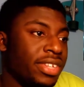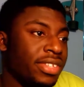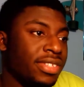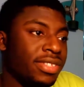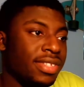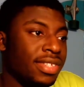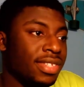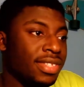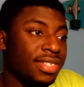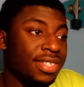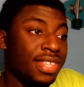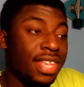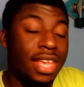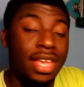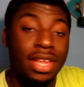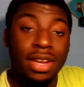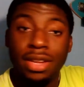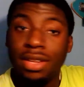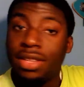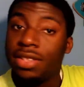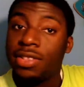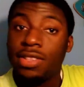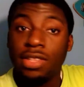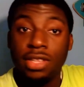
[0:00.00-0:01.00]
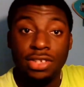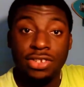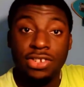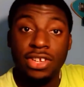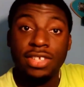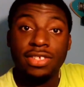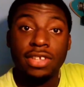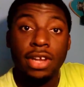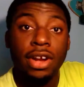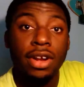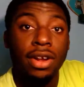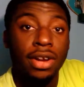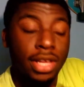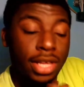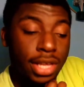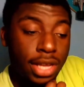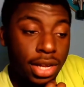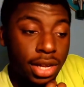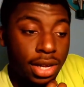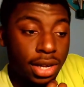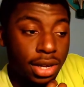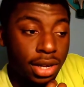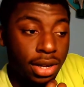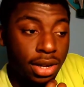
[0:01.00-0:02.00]
just saying it just
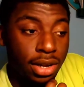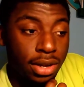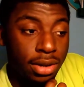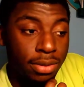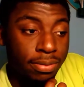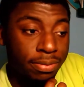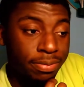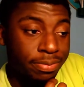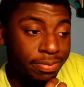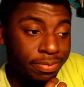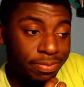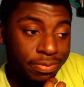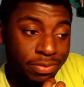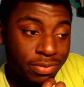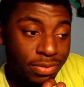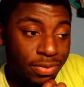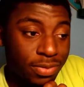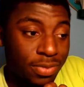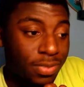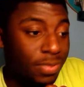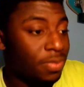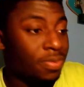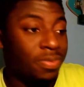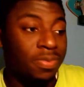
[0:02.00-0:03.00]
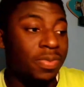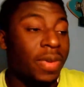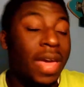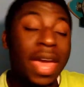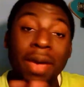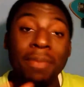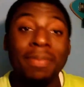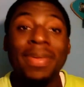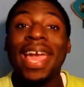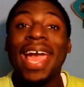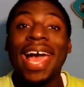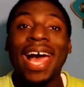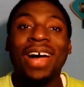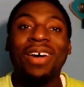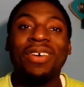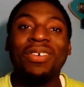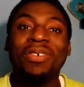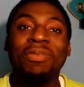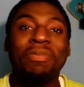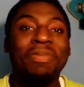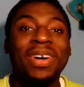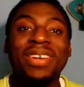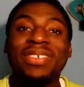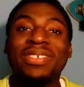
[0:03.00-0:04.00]
earlier, hit me out.
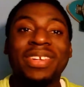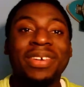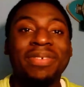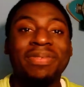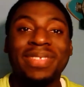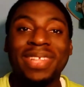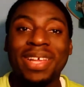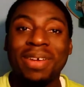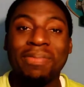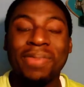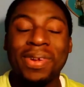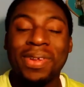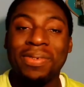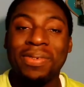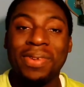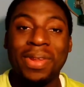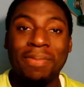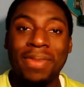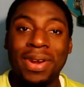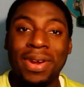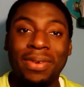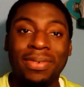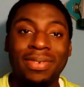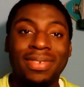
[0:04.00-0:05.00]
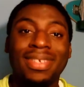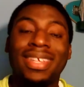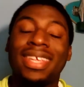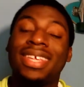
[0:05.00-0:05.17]
Post your comments down below. Let me know what